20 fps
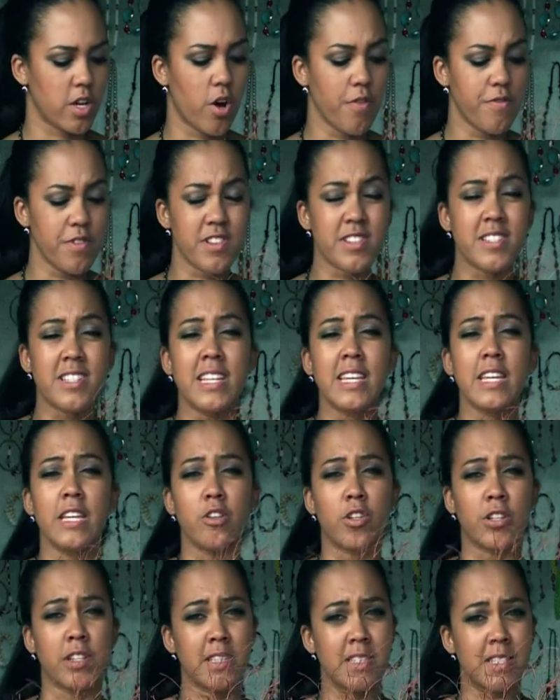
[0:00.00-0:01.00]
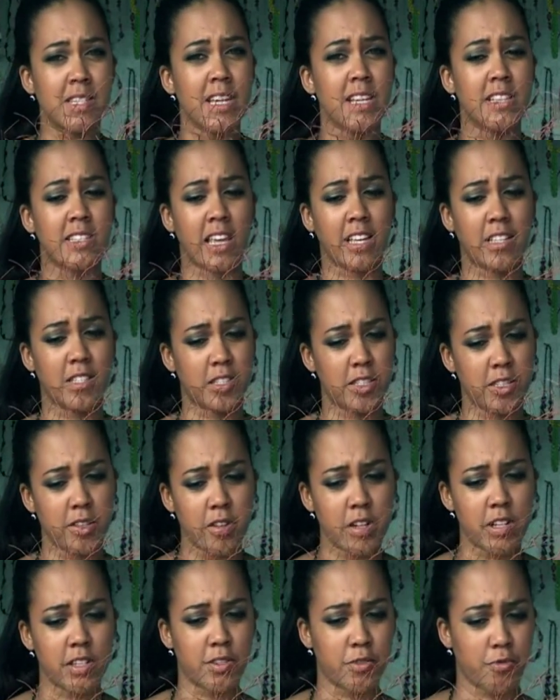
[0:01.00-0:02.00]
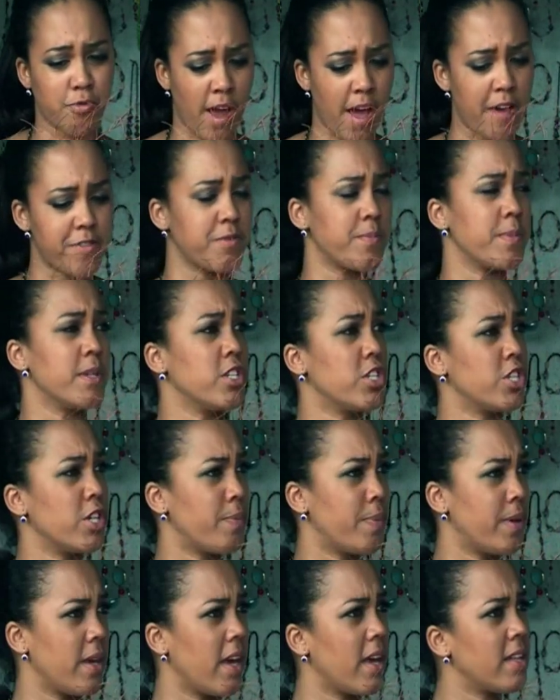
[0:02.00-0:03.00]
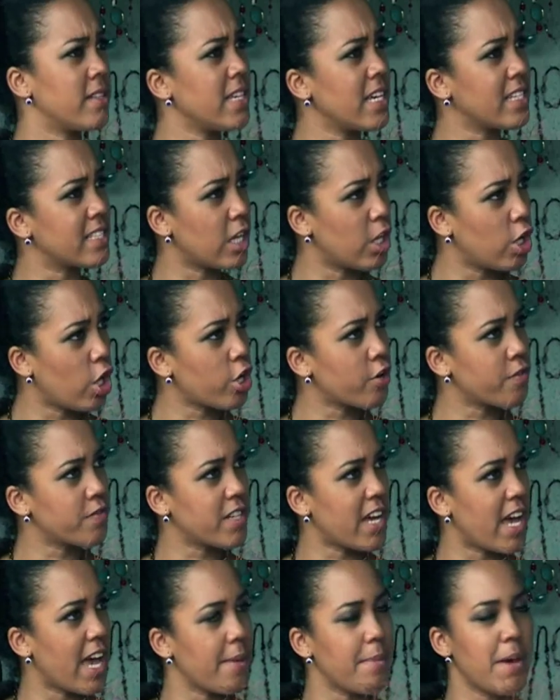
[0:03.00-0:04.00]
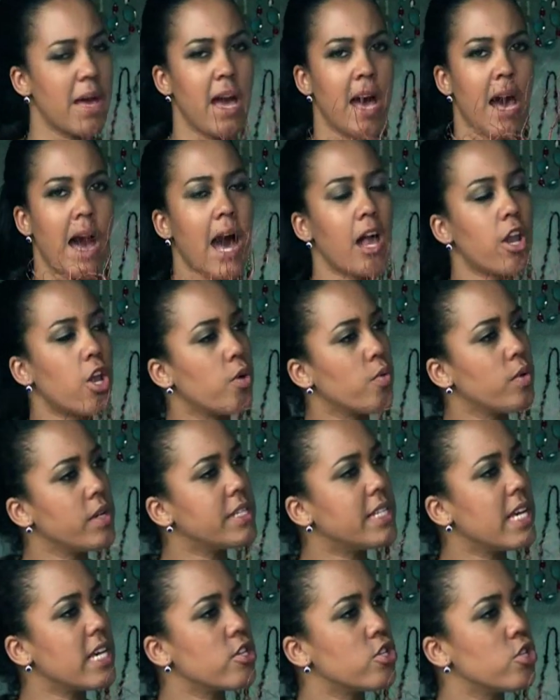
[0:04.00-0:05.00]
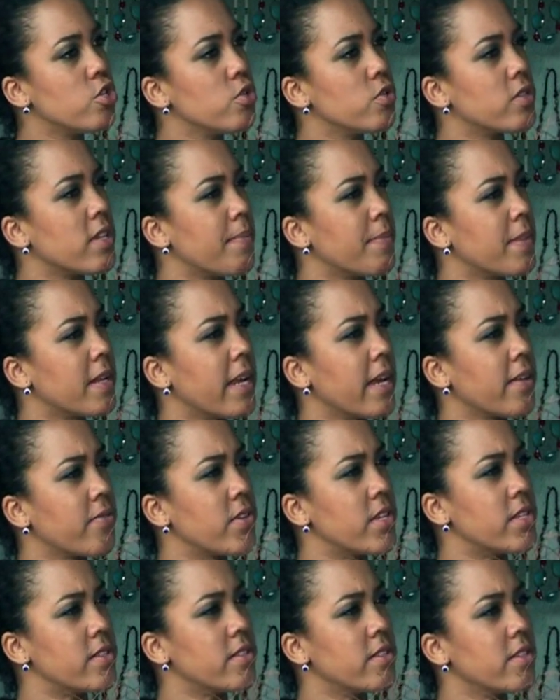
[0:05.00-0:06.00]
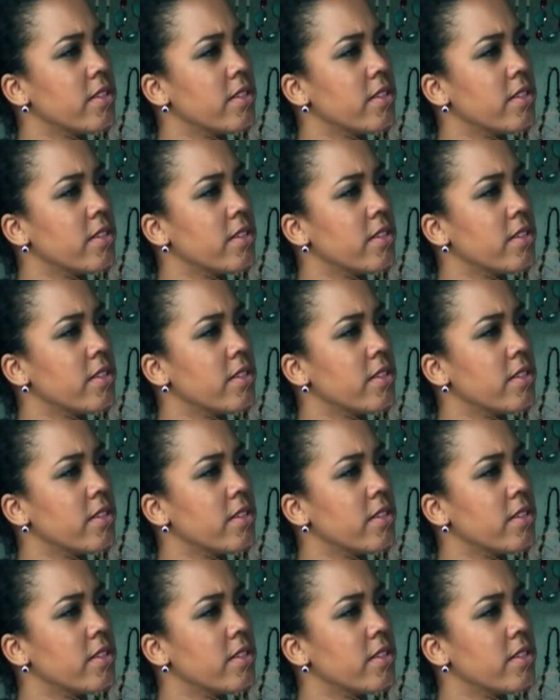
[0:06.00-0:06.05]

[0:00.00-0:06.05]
Obviously, you can see it's like serious craftsmanship here. It takes a lot of time. How long would it take you to do something like this?